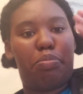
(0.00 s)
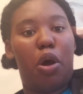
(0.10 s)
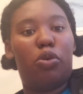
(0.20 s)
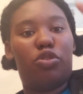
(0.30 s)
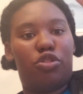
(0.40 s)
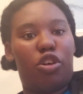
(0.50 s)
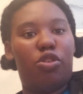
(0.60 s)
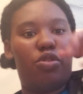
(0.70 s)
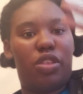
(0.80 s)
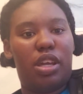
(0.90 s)
post
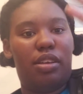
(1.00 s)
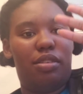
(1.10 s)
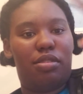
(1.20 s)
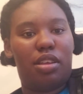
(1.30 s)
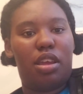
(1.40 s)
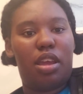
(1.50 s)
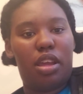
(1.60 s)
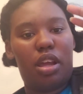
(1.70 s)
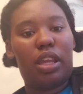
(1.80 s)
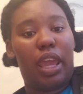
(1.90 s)
certain things
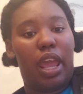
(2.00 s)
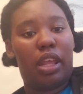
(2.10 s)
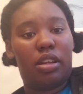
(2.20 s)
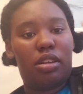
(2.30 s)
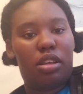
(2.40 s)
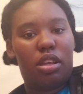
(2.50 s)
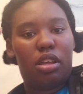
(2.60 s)
again